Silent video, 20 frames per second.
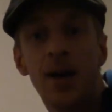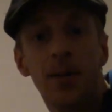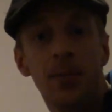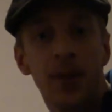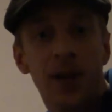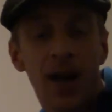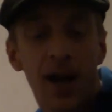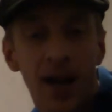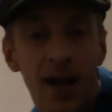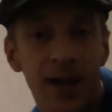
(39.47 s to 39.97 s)

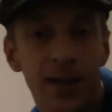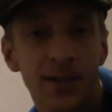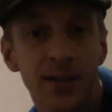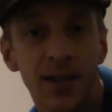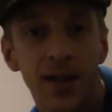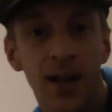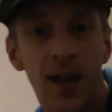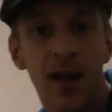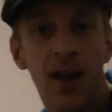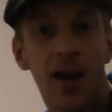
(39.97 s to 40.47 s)
behind
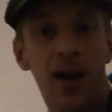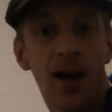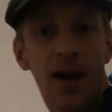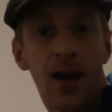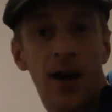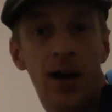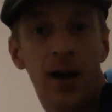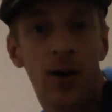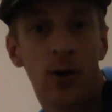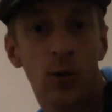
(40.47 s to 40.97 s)

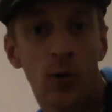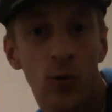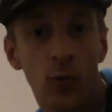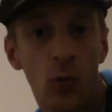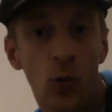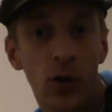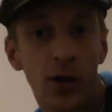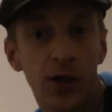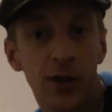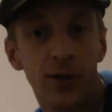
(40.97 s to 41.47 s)

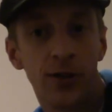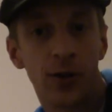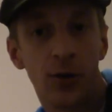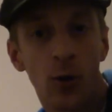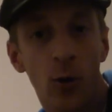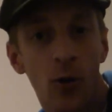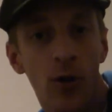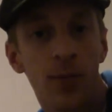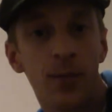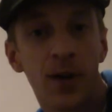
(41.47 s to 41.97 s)
working your
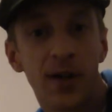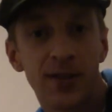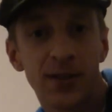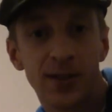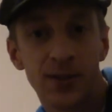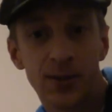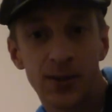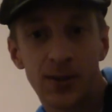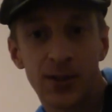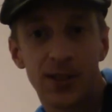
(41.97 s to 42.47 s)
core
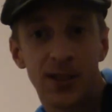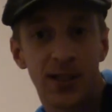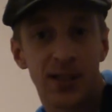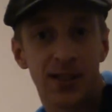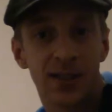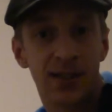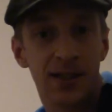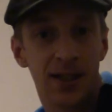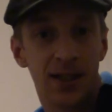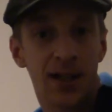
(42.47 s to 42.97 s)
muscles in a
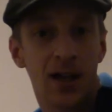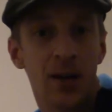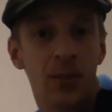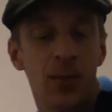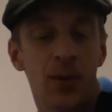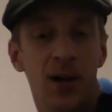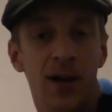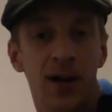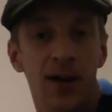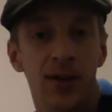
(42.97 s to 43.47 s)

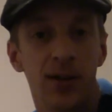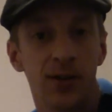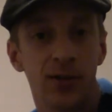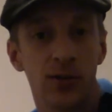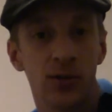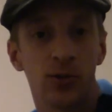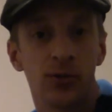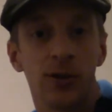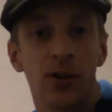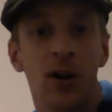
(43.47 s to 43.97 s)
sit-up,
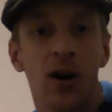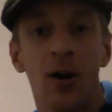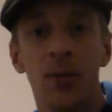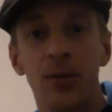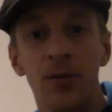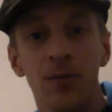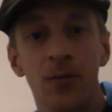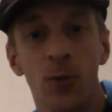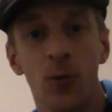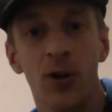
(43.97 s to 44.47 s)
as you'll recall
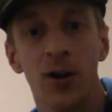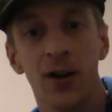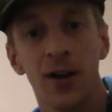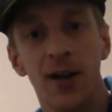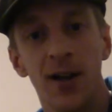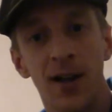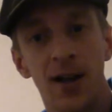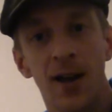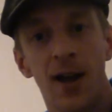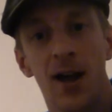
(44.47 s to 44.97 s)
before,
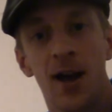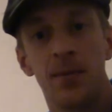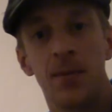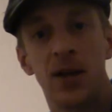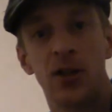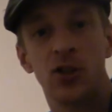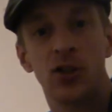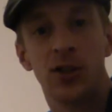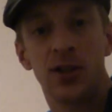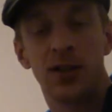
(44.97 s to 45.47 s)
I
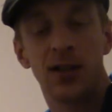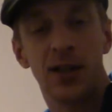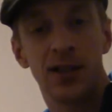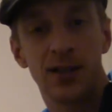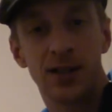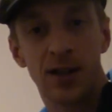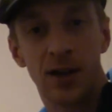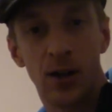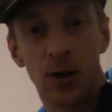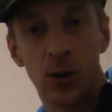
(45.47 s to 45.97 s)
mentioned
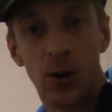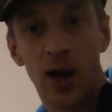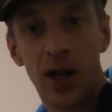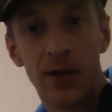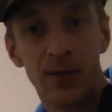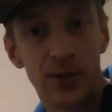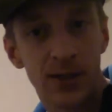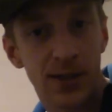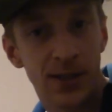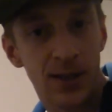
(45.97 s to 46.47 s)
that a lot
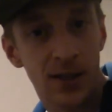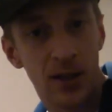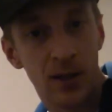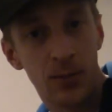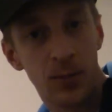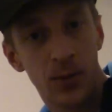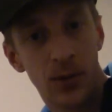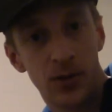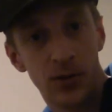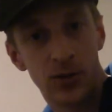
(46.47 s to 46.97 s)
of a
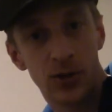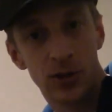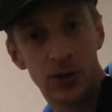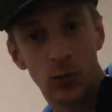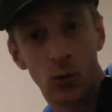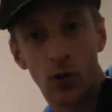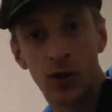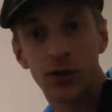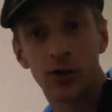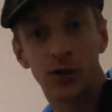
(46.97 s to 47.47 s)
sit-up
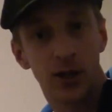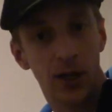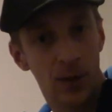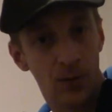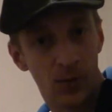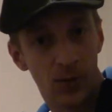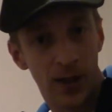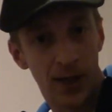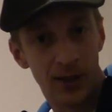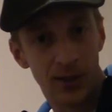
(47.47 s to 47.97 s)
just works your
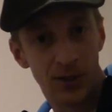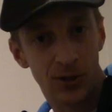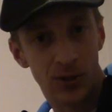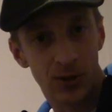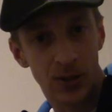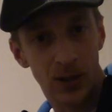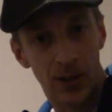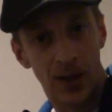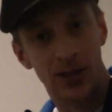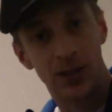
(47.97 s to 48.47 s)
hip
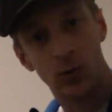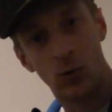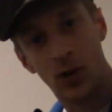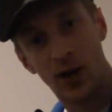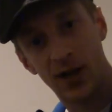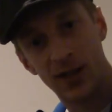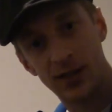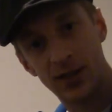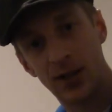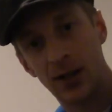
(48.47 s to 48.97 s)
flexors, and that's
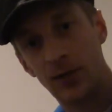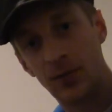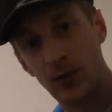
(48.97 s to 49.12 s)
why it's not a